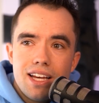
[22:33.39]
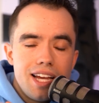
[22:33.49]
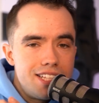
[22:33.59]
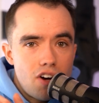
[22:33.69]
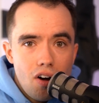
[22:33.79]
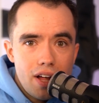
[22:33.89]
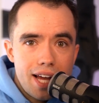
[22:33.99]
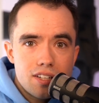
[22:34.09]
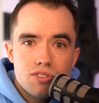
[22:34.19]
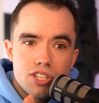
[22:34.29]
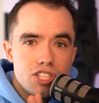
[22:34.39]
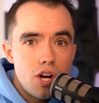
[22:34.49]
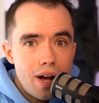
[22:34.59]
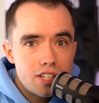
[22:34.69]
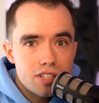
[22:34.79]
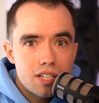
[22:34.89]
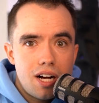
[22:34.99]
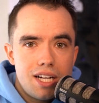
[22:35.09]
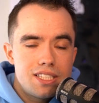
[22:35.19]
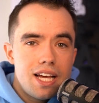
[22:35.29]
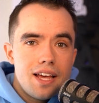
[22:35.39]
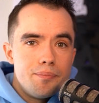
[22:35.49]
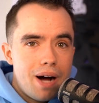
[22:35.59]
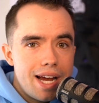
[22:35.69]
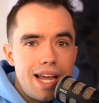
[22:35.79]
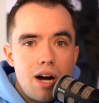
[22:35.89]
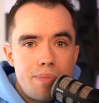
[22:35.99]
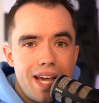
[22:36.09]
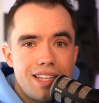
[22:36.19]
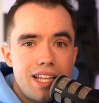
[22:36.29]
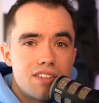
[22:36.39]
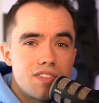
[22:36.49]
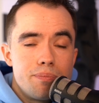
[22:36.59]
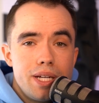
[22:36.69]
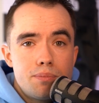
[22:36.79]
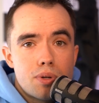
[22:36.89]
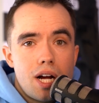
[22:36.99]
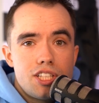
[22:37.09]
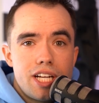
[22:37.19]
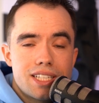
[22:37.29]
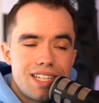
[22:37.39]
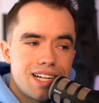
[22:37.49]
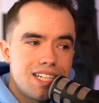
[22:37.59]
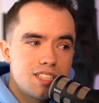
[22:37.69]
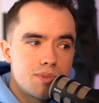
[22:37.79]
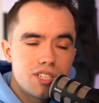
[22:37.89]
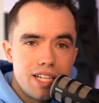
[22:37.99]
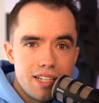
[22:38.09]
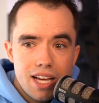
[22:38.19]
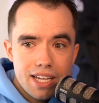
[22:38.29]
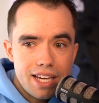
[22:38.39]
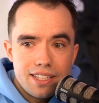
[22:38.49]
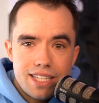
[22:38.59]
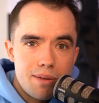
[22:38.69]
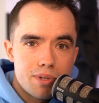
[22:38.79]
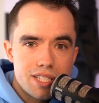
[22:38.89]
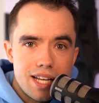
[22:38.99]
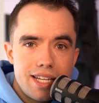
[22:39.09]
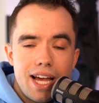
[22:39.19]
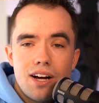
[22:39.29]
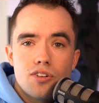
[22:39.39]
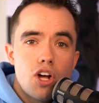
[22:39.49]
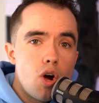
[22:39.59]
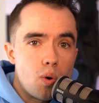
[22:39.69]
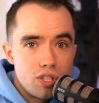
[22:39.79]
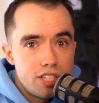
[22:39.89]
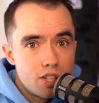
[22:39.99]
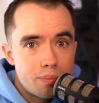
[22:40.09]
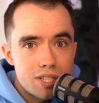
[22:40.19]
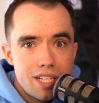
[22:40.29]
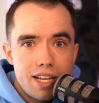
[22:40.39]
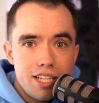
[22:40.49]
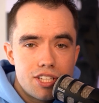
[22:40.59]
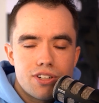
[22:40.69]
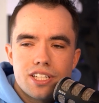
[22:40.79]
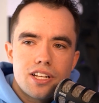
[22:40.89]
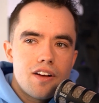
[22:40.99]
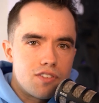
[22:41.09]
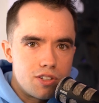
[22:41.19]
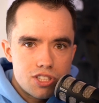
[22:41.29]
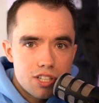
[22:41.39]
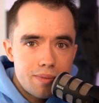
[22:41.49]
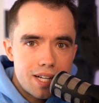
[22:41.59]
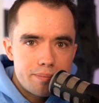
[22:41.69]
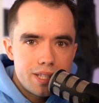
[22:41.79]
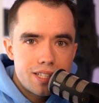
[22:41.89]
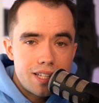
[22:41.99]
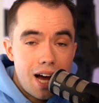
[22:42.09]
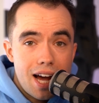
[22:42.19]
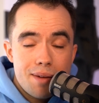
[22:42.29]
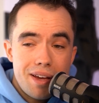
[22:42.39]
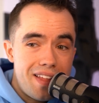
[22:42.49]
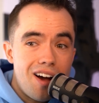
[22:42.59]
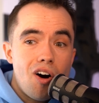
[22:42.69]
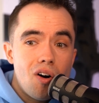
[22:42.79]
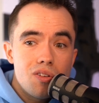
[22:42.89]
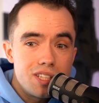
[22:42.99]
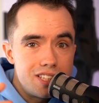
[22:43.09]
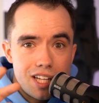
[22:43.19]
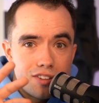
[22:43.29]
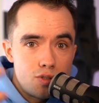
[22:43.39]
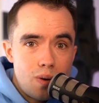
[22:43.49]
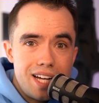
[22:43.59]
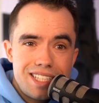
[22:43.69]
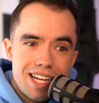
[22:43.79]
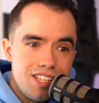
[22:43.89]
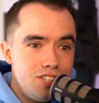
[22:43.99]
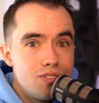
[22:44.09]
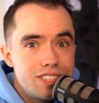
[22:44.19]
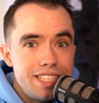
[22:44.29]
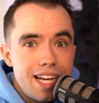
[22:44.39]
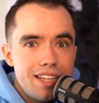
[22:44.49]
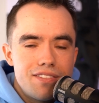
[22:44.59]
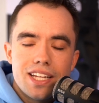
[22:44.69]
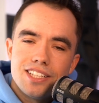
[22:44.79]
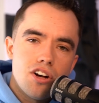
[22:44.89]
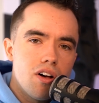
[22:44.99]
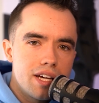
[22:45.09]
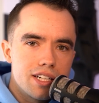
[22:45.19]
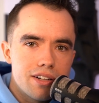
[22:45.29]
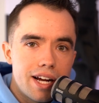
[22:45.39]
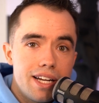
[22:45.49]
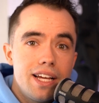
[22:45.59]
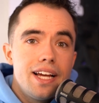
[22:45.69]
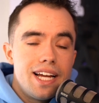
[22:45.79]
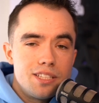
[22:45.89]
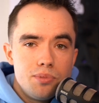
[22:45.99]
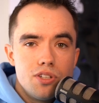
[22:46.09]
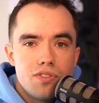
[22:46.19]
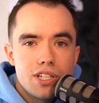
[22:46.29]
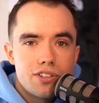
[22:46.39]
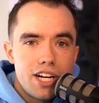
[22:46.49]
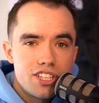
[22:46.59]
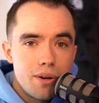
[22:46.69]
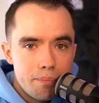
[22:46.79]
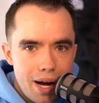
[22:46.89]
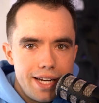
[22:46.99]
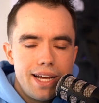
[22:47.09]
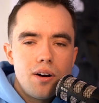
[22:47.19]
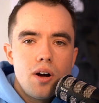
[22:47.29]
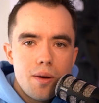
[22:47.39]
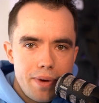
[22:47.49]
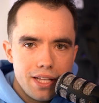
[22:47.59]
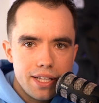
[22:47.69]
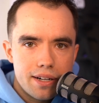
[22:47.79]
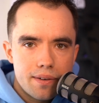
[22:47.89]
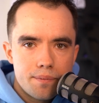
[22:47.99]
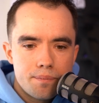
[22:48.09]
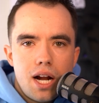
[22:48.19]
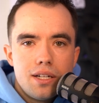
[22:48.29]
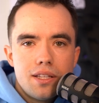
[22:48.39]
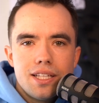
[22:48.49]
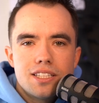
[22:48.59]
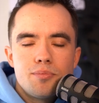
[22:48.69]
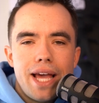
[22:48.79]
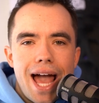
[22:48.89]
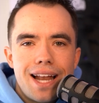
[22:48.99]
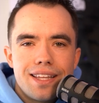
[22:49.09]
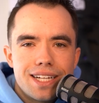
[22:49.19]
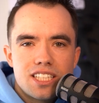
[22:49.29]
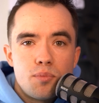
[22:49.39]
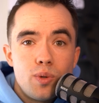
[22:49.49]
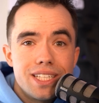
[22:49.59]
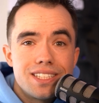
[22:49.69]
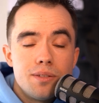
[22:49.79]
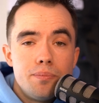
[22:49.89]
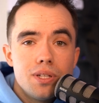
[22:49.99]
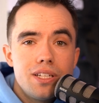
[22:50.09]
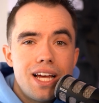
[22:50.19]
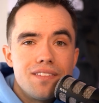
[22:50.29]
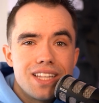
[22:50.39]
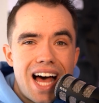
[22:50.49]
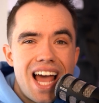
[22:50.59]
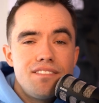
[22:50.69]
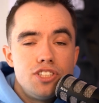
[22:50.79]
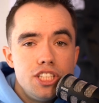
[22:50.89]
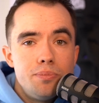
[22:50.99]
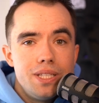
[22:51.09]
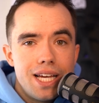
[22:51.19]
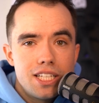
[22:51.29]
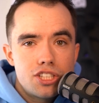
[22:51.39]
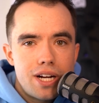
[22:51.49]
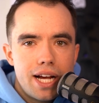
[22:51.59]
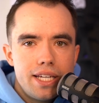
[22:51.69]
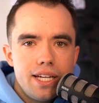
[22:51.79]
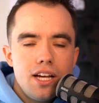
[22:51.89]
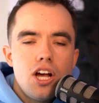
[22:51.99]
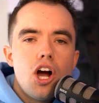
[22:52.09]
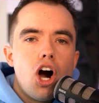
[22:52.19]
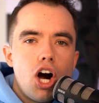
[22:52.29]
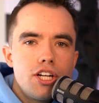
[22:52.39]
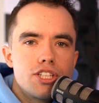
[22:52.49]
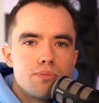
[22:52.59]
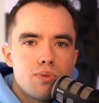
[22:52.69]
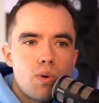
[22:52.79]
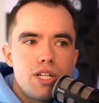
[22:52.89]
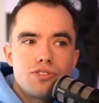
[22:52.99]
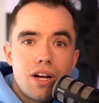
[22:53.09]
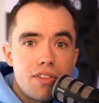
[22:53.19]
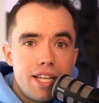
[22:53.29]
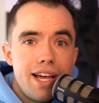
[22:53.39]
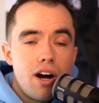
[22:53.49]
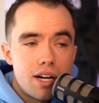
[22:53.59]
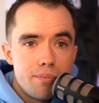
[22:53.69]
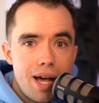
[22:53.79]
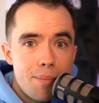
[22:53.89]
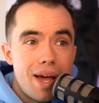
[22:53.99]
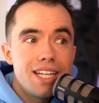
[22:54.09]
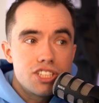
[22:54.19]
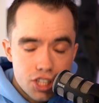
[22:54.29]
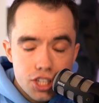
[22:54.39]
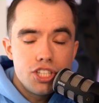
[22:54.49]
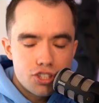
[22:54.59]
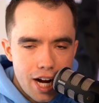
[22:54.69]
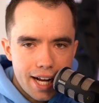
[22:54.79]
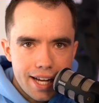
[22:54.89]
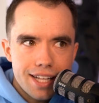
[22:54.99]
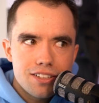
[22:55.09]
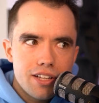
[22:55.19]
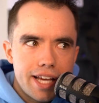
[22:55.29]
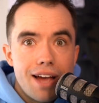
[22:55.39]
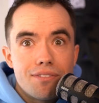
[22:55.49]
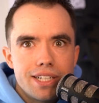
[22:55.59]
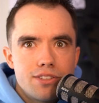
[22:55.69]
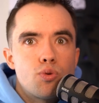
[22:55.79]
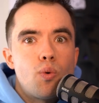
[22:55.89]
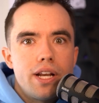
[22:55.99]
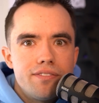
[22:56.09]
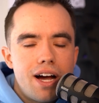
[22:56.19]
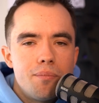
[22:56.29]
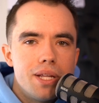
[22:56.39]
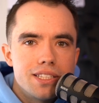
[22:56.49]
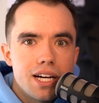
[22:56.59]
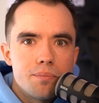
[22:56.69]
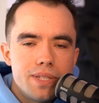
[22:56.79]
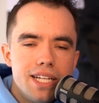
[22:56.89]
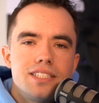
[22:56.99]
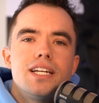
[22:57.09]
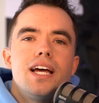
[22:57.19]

It's all handled. There's no extra cost. Buy now, pay later for big projects that customers can get 10% down or 0% interest for a certain amount of time. And that all is done through Wisetack. You don't see any of it. It's all integrated. It's a beautiful integration. Buy now, pay later. Another thing that's going to be added in the next couple of weeks is the ability to have live GPS tracking on your employees throughout the day on a map. And it's good tracking. It's not like every 25 minutes it updates.